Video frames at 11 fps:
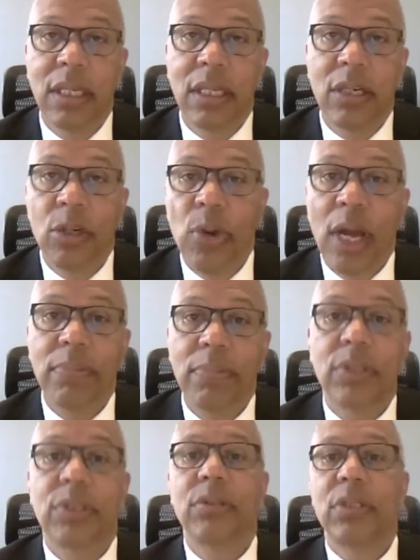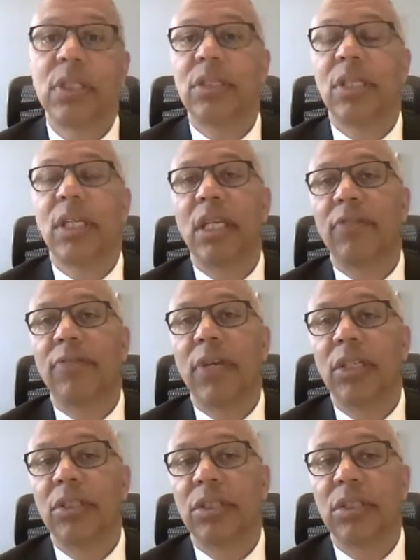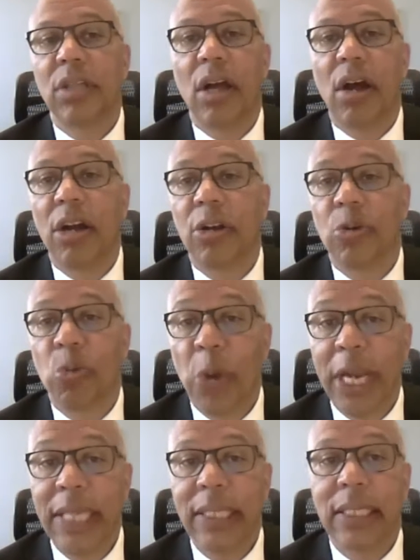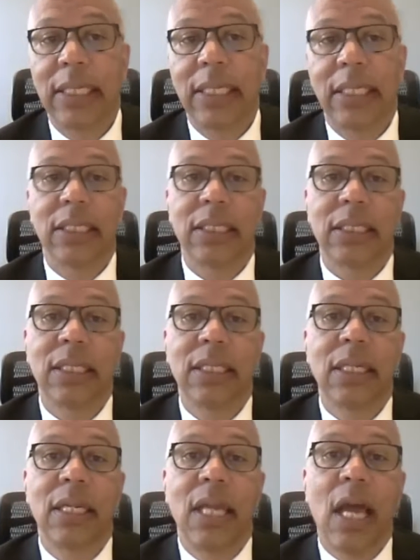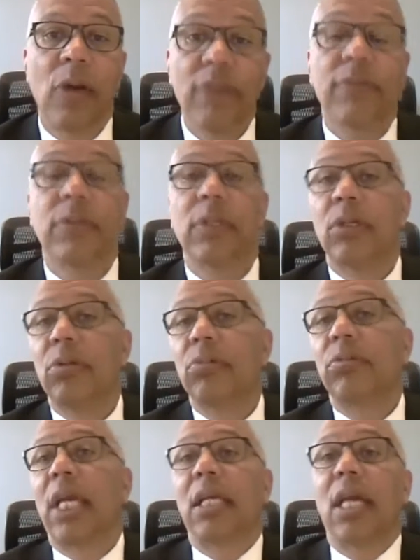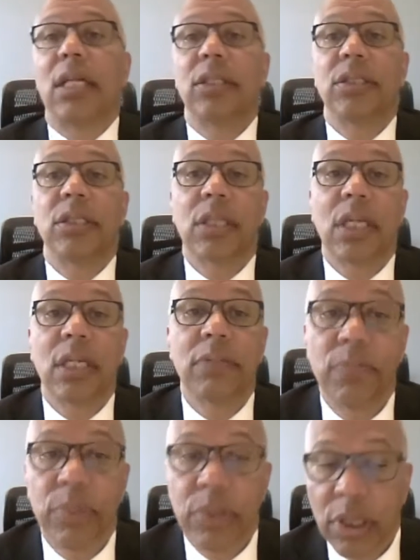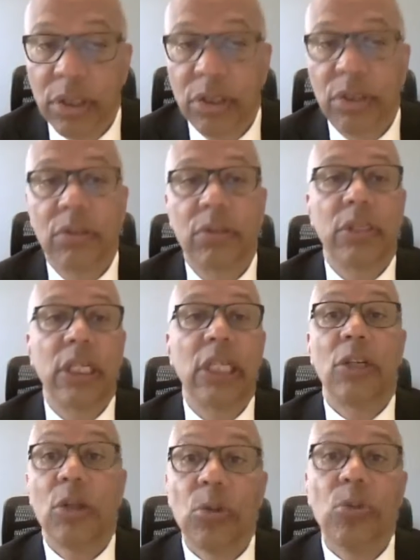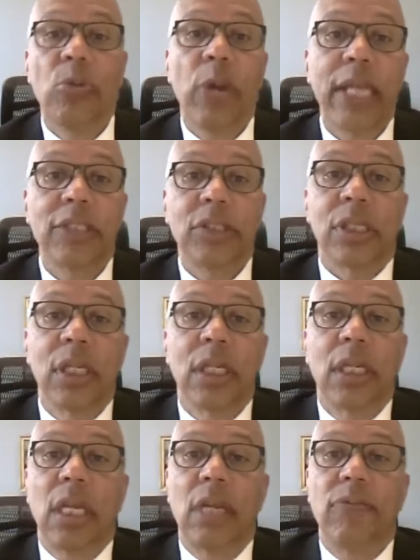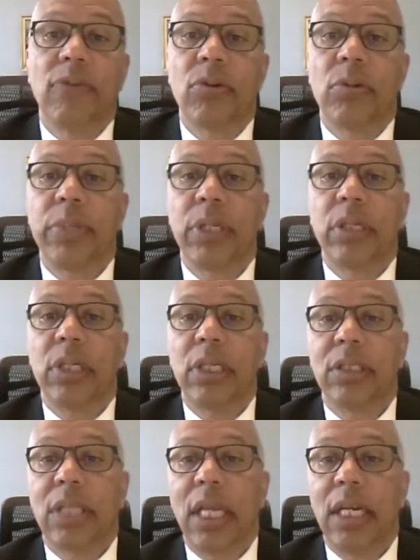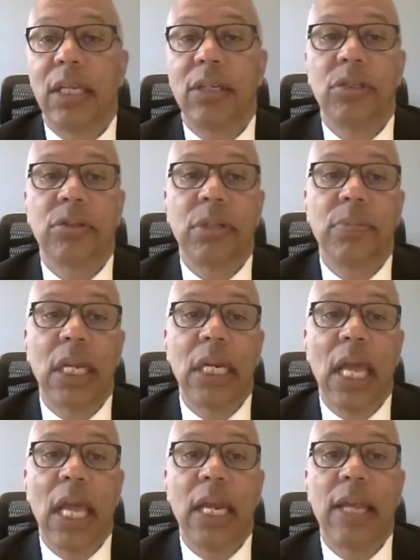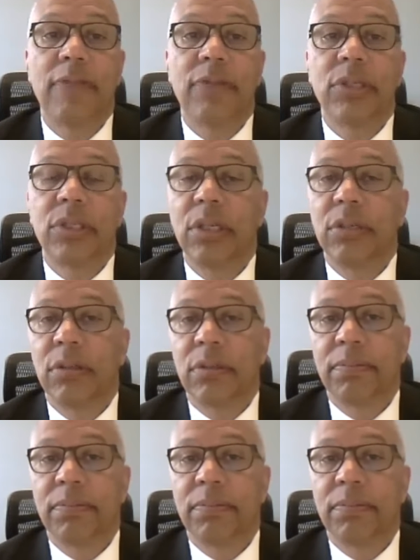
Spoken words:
The new opportunities and innovation are great things. However, the new technologies come with potentially new risks and vulnerabilities that industry may not have considered.